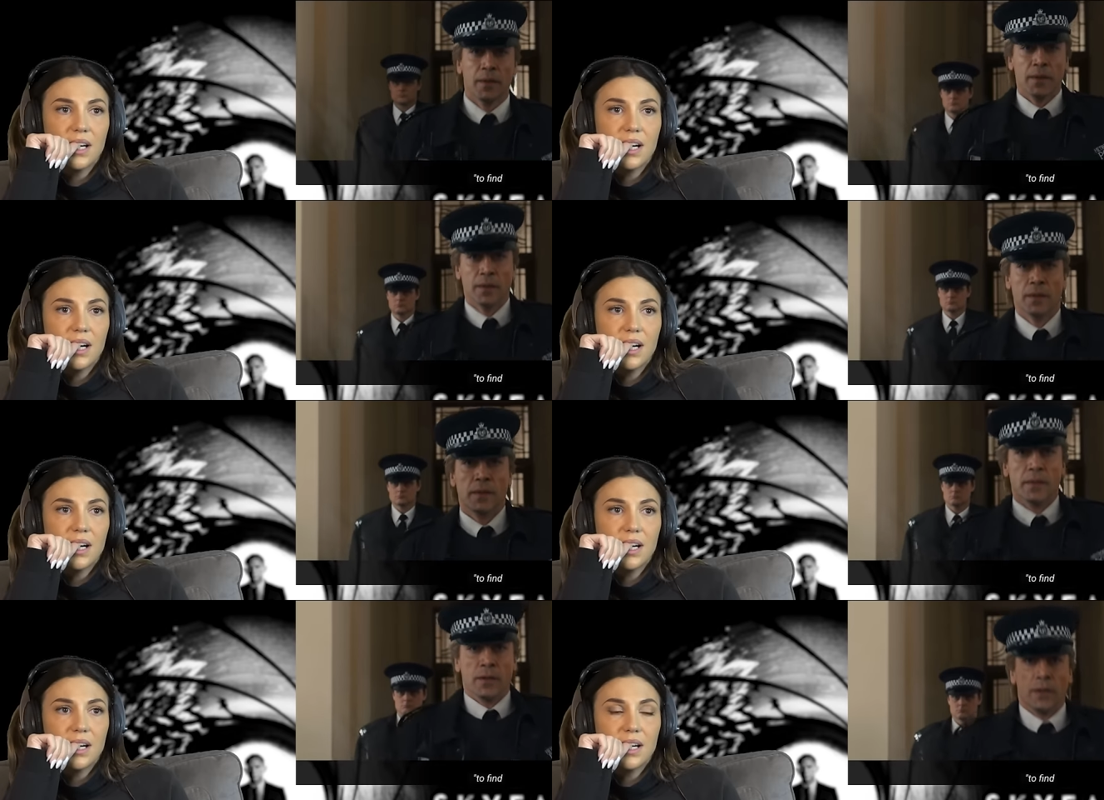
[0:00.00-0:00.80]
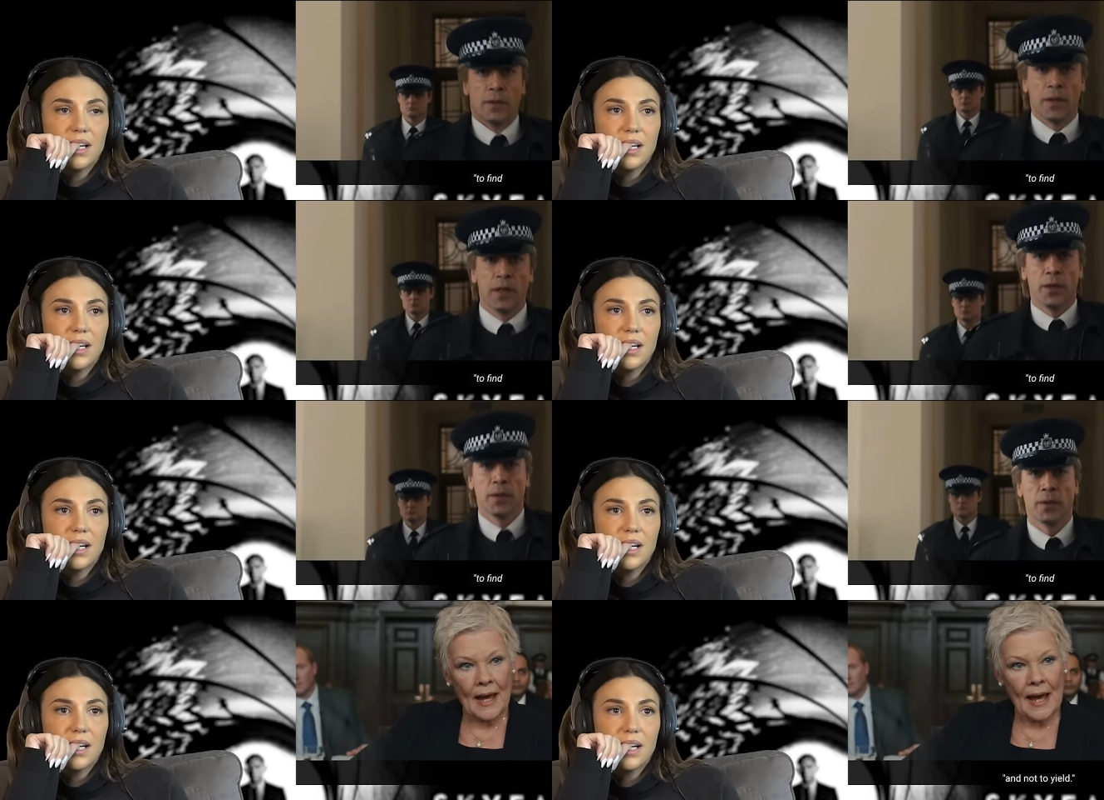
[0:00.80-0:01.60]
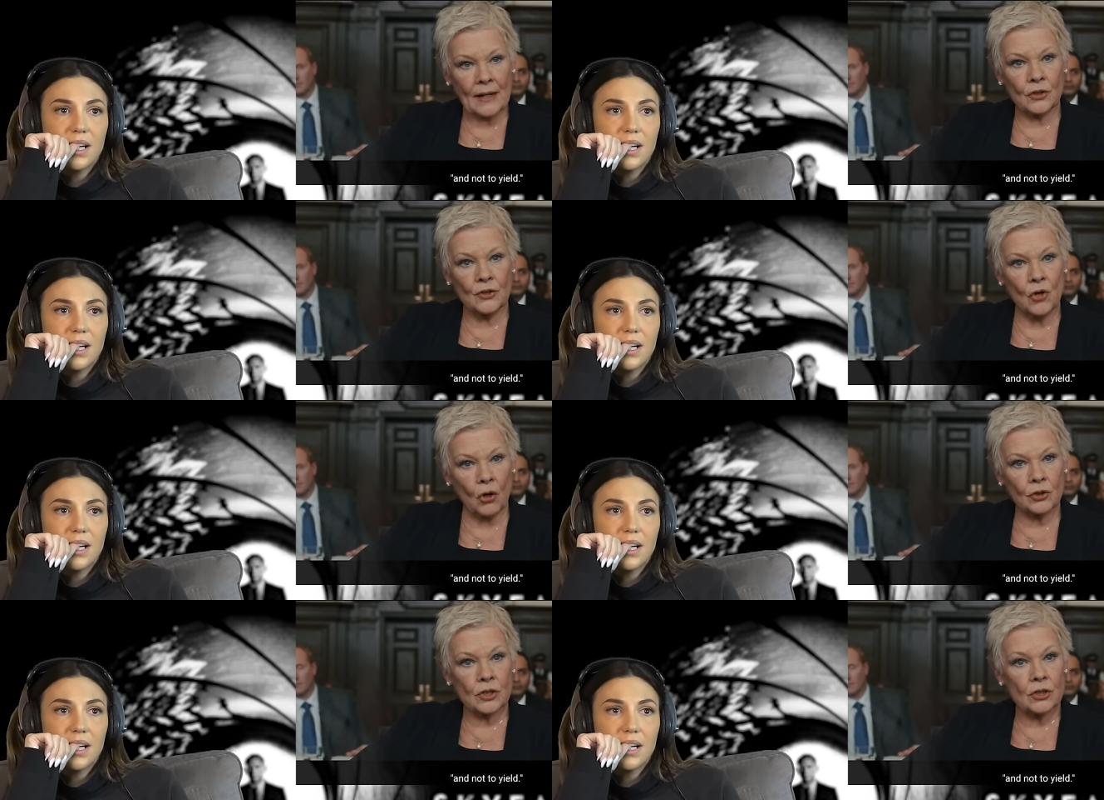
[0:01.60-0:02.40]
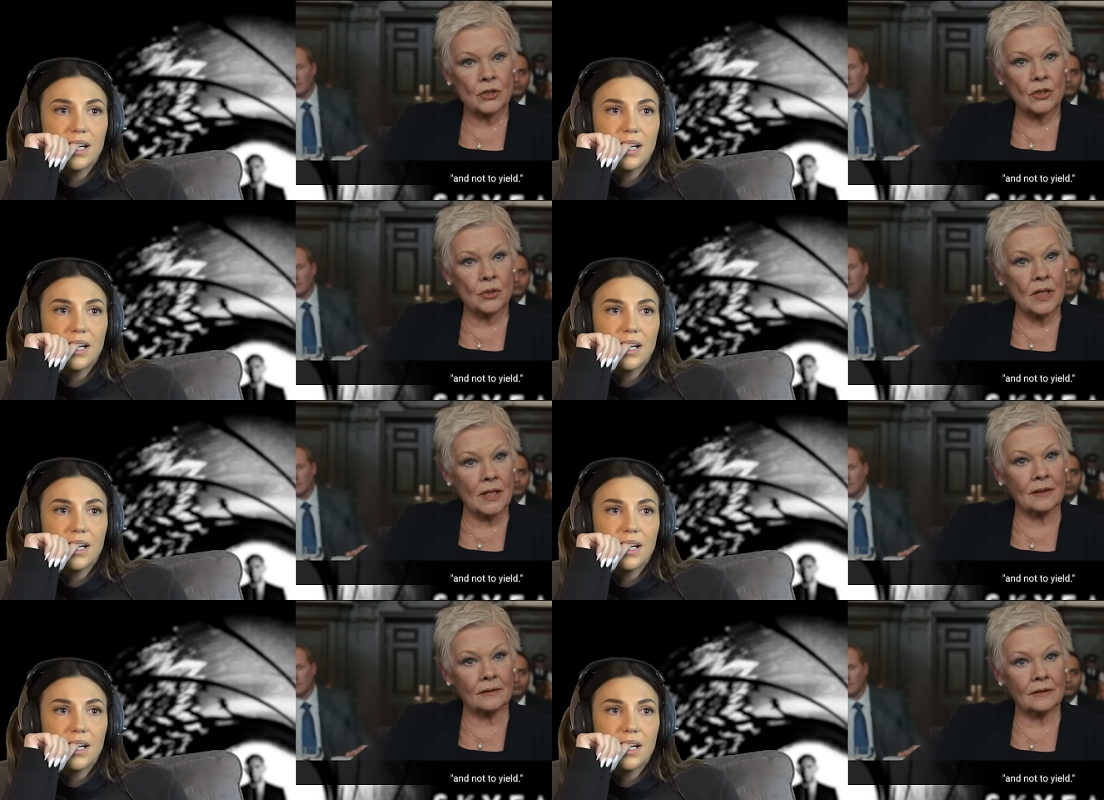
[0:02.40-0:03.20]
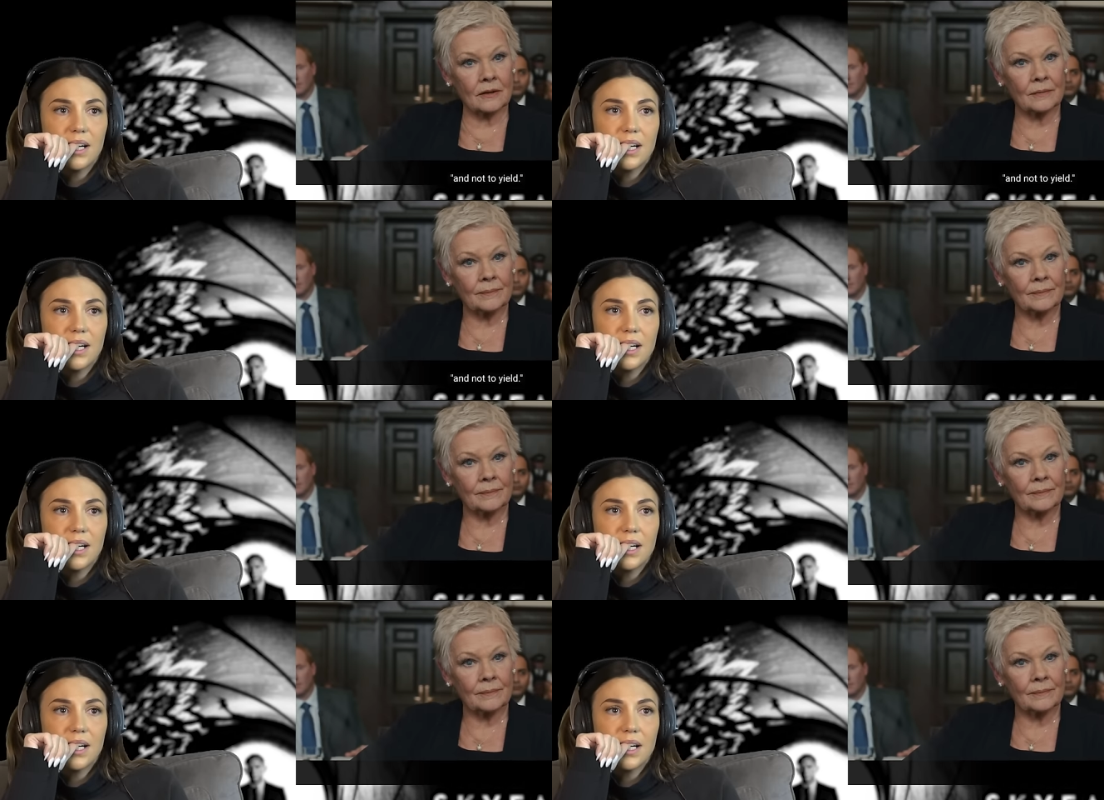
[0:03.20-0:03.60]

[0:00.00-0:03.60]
Speaker 1: Find and not to yield.